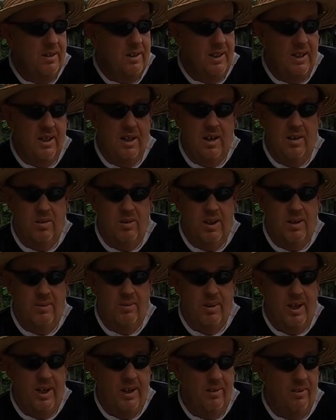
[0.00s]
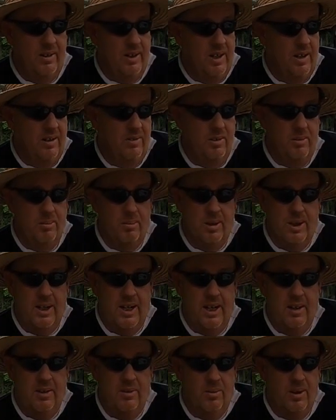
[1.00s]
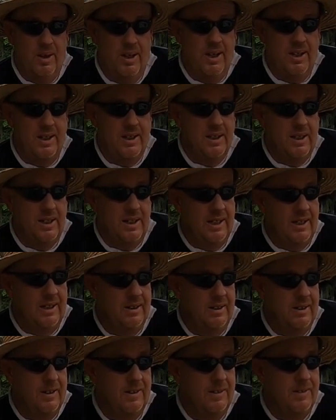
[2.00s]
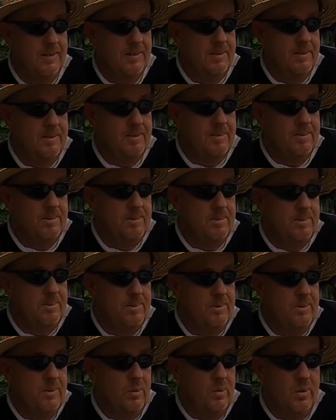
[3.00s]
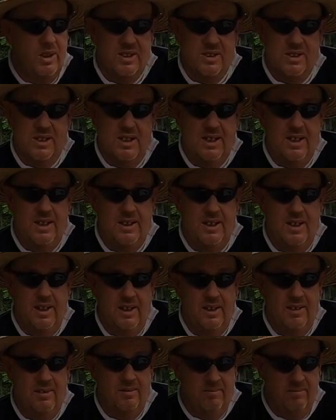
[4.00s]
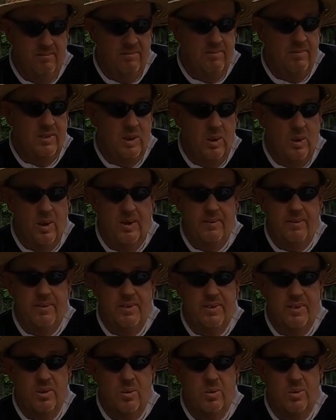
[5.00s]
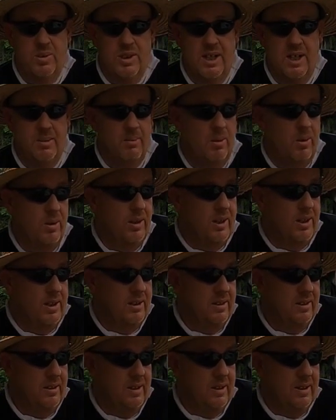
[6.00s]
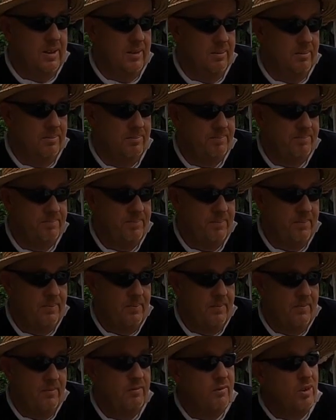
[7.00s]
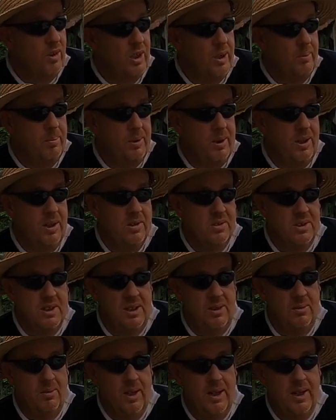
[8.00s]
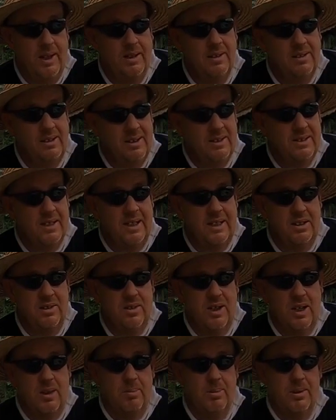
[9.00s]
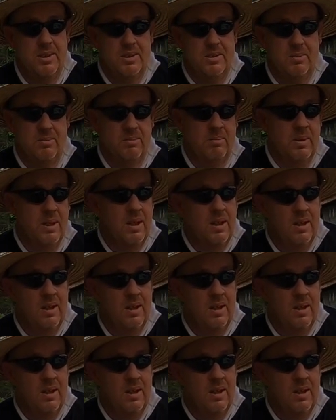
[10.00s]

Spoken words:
get it all leveled out, get all the debris out of the way, and reseed and go after the horse hay market. For a couple years anyway. At least I can try to put some